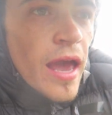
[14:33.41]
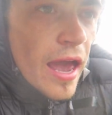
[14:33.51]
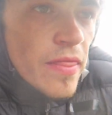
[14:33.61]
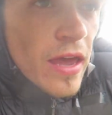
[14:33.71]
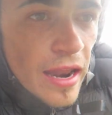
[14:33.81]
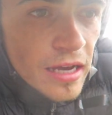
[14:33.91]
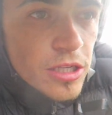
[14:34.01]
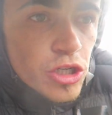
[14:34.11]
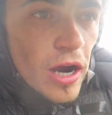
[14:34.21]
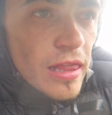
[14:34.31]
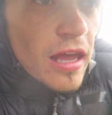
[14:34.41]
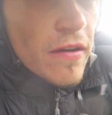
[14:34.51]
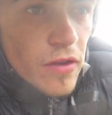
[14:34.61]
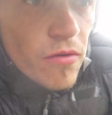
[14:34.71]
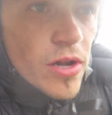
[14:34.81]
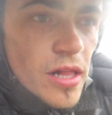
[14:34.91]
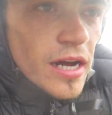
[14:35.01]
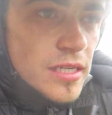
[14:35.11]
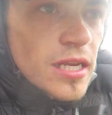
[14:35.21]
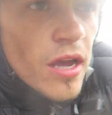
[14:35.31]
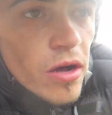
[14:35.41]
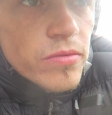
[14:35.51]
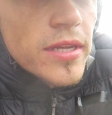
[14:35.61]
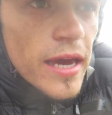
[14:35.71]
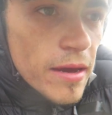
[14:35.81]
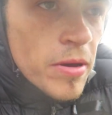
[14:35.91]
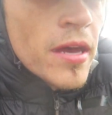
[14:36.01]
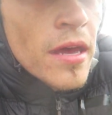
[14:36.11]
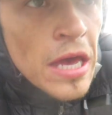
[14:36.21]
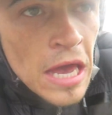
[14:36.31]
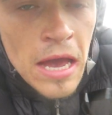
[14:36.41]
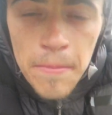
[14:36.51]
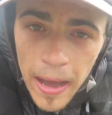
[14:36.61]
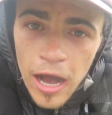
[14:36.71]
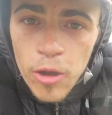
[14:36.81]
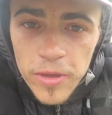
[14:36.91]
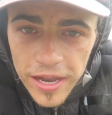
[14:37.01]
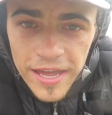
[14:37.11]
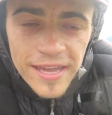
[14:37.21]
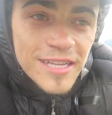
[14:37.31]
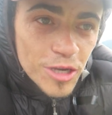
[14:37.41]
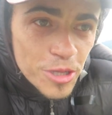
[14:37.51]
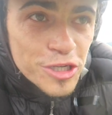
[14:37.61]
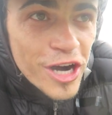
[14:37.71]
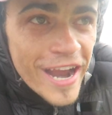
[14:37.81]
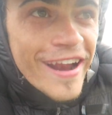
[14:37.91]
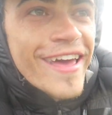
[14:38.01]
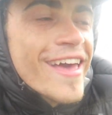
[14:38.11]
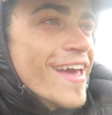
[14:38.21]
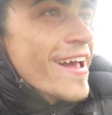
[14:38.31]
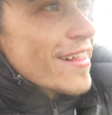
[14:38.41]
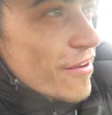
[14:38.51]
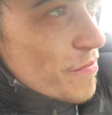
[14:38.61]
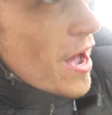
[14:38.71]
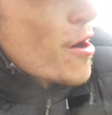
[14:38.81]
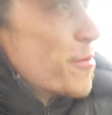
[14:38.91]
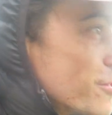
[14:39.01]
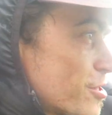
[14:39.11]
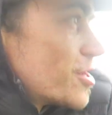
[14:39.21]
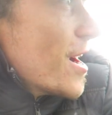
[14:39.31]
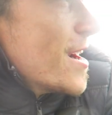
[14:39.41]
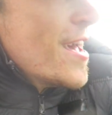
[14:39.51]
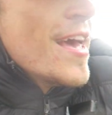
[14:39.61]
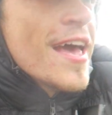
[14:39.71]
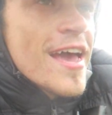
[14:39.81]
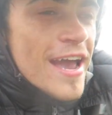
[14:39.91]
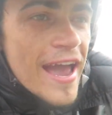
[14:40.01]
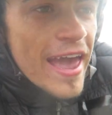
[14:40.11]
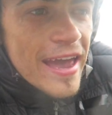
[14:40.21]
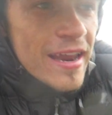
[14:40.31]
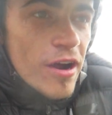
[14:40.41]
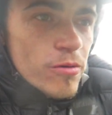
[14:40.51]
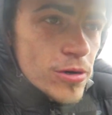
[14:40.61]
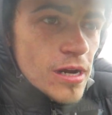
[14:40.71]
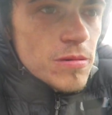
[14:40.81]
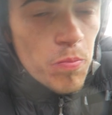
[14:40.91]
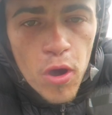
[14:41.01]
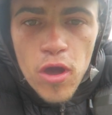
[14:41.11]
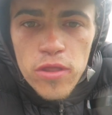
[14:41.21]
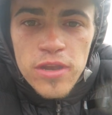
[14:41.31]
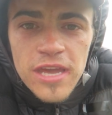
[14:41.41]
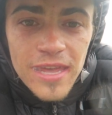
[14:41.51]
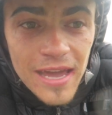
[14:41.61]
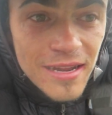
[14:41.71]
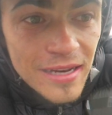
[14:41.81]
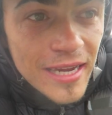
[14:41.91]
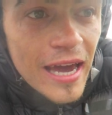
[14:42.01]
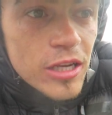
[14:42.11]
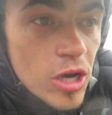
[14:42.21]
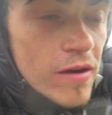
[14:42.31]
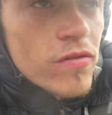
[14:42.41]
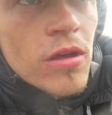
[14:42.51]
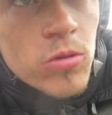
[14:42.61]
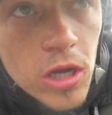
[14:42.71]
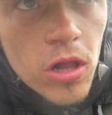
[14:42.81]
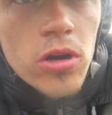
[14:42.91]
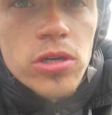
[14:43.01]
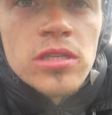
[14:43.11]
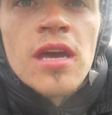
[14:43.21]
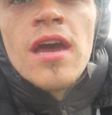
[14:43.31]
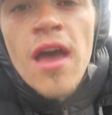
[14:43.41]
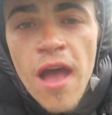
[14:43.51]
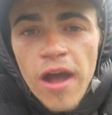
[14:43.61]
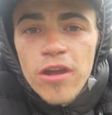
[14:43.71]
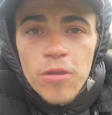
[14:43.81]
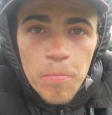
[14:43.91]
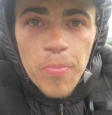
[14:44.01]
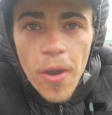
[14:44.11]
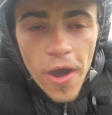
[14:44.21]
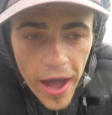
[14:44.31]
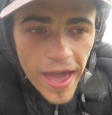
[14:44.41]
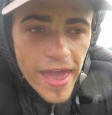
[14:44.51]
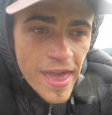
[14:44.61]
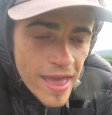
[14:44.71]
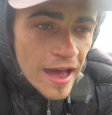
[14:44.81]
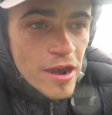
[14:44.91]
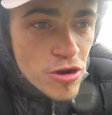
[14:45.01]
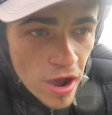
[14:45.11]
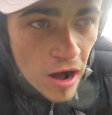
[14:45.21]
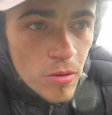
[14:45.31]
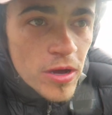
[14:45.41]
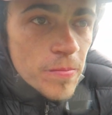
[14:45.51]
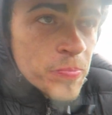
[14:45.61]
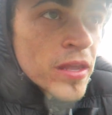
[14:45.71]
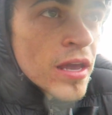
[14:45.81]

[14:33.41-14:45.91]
and then as the train left, I realized, oh damn, my helmet, it's on the train. I left my helmet on the train, and I rocked up to Perth near the end of the day, so everything was closed. I couldn't buy a new helmet,